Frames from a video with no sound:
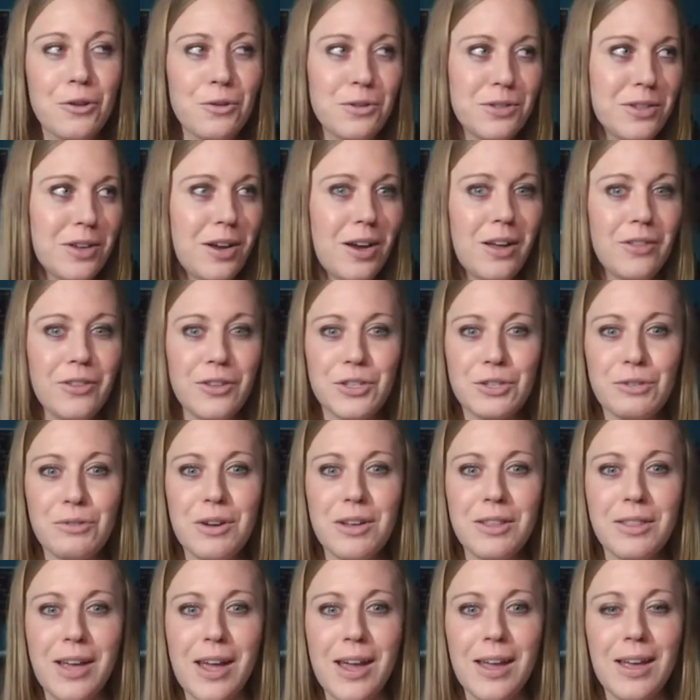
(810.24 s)
You saw on the
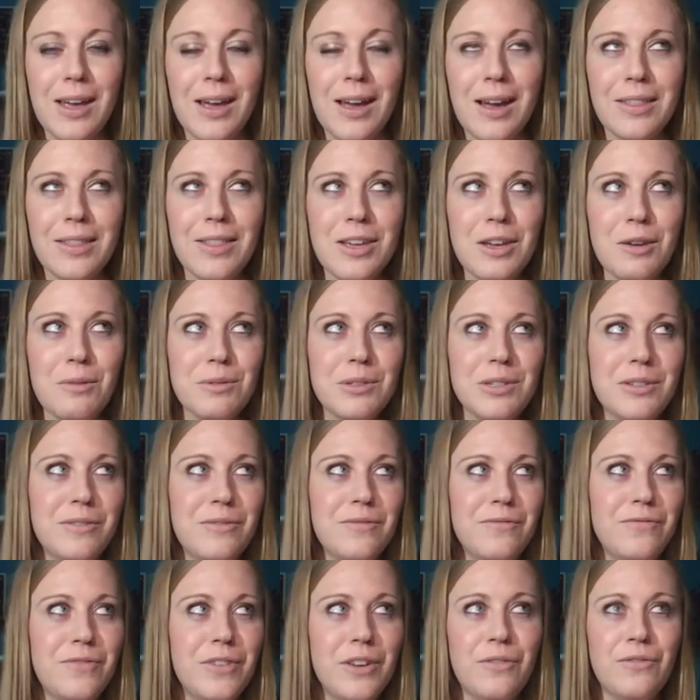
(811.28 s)
screen, like, I think it
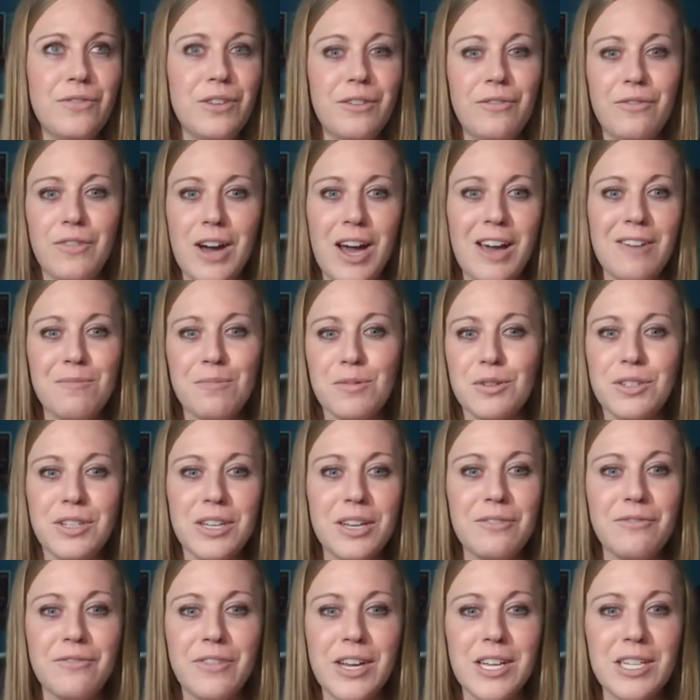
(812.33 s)
was 55%
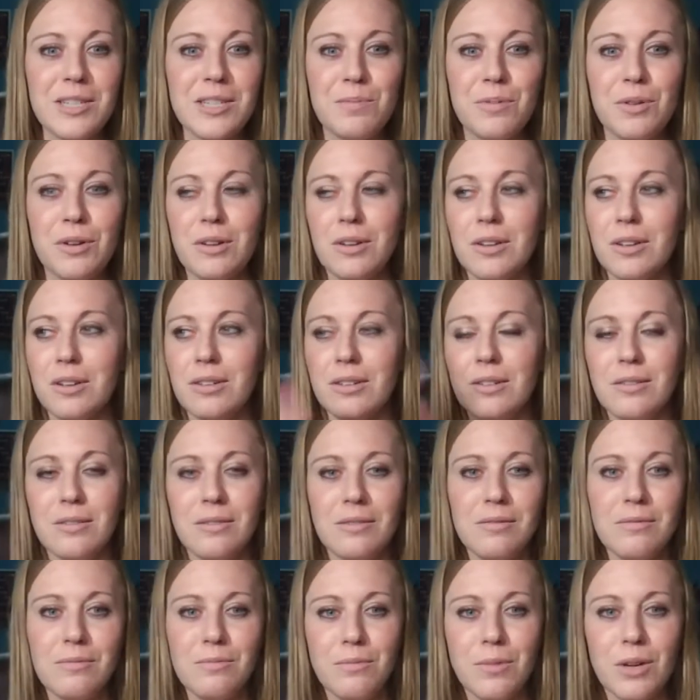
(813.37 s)
Facebook
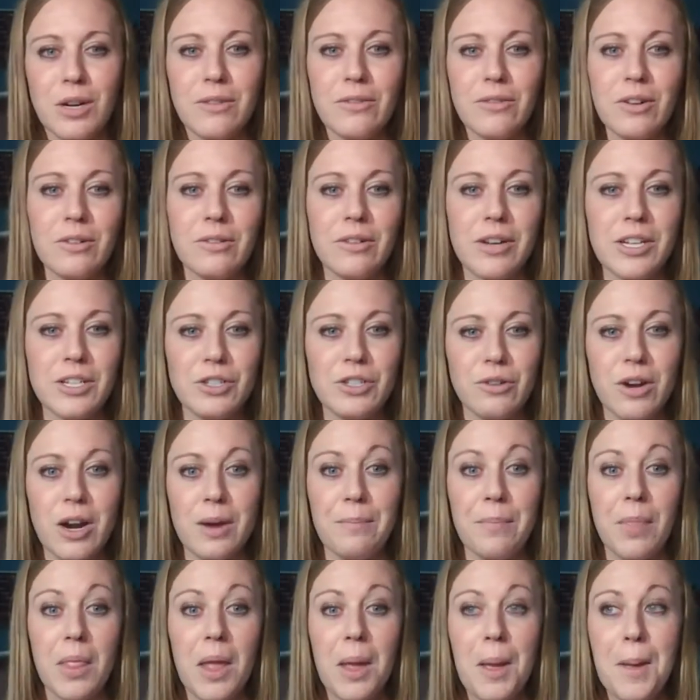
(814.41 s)
and whatever,
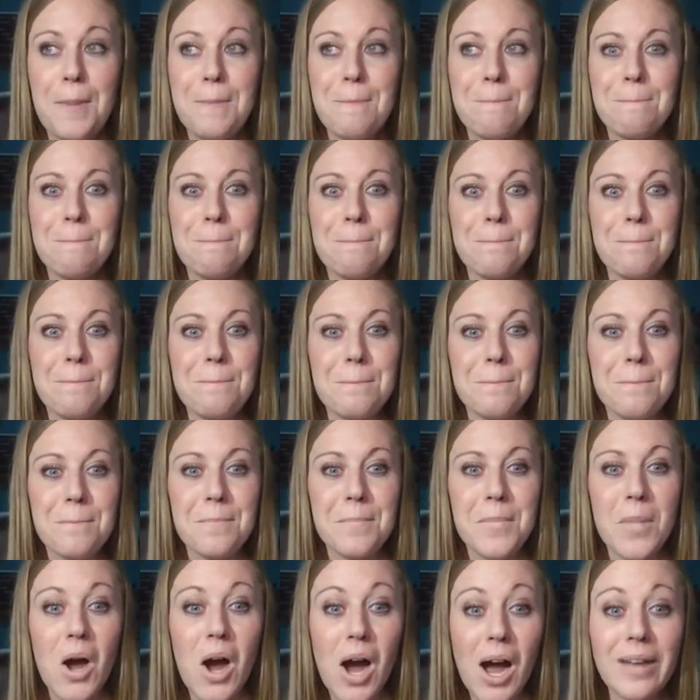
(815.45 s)
Instagram.
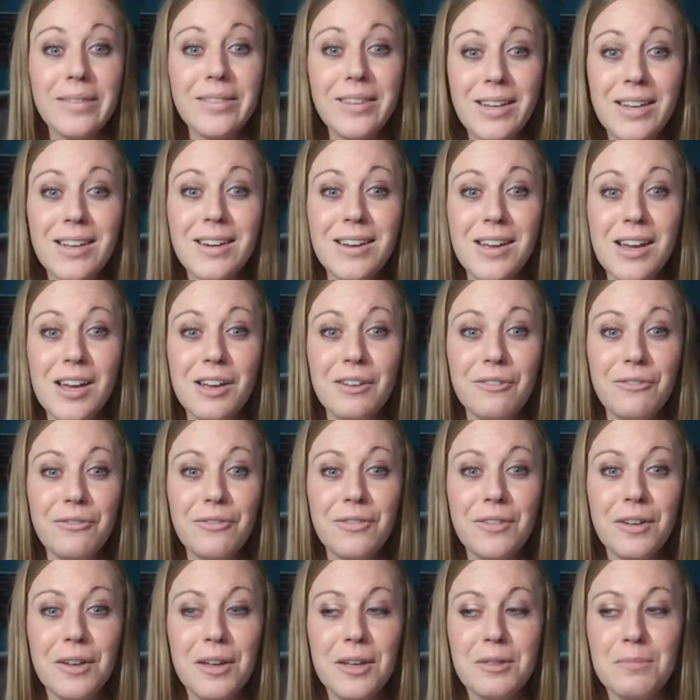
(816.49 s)
Oddly
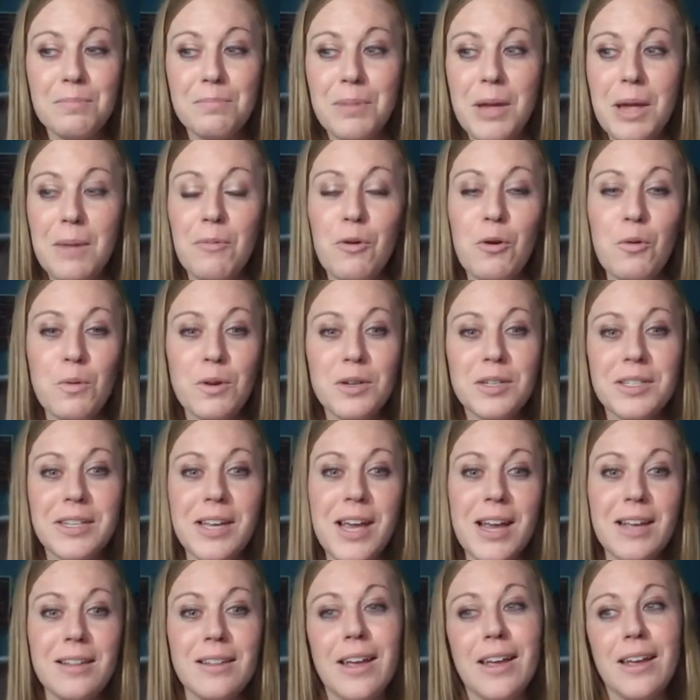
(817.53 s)
enough, people were
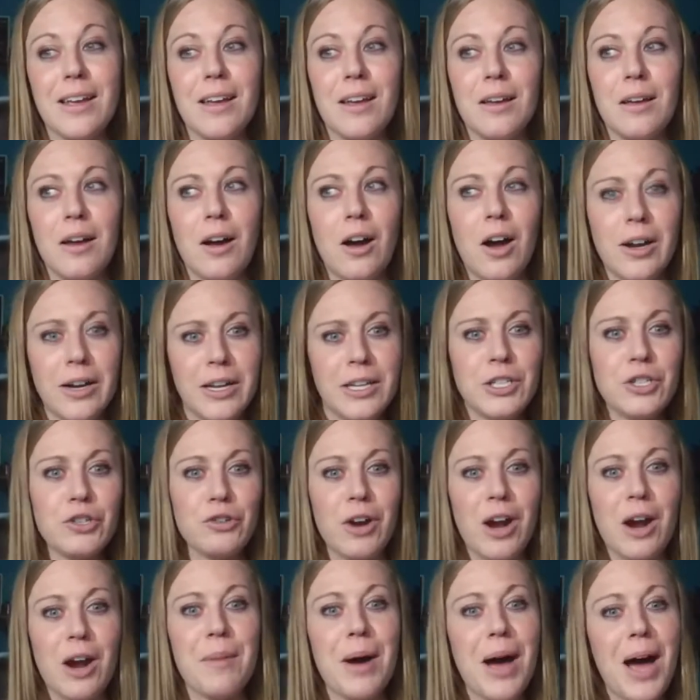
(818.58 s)
saying, like, on
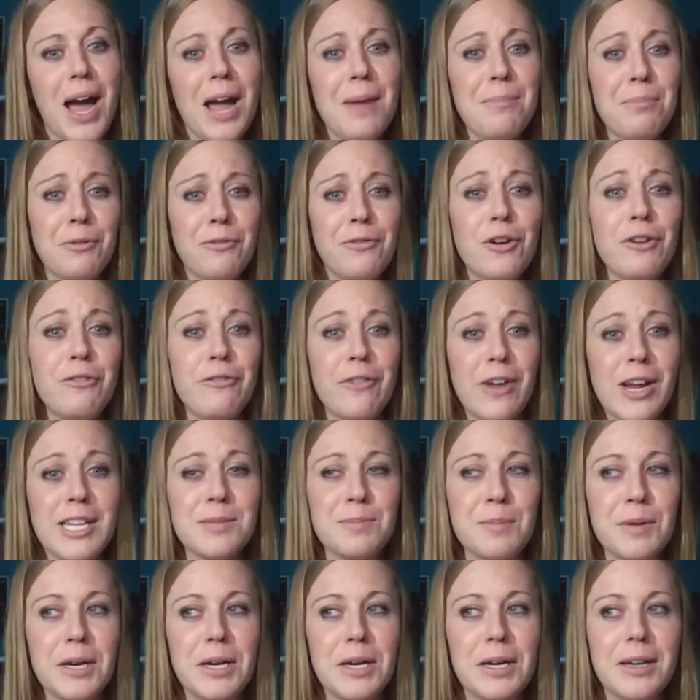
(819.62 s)
Instagram, I prefer
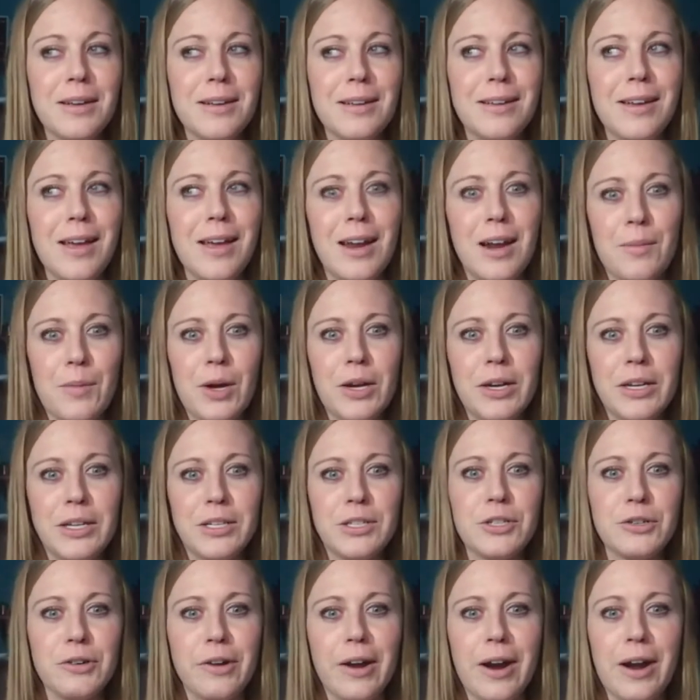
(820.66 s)
Facebook, yet I'm on
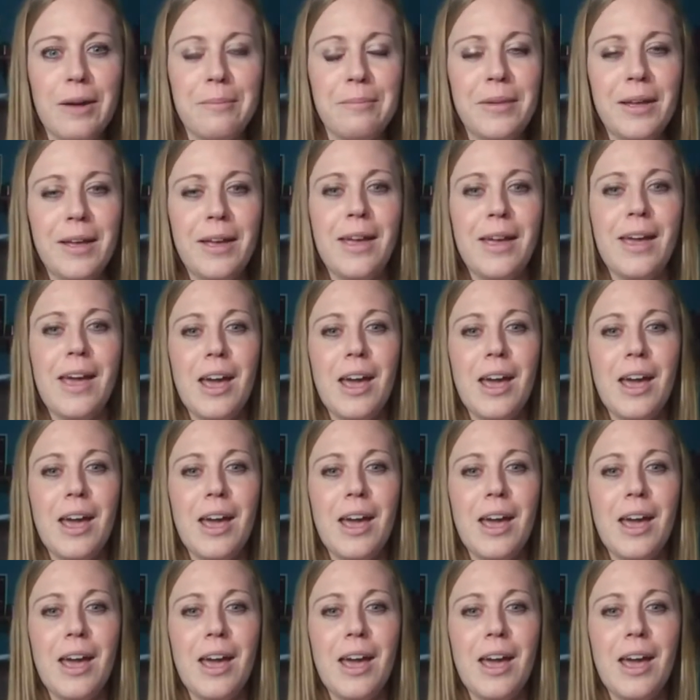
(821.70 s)
Instagram,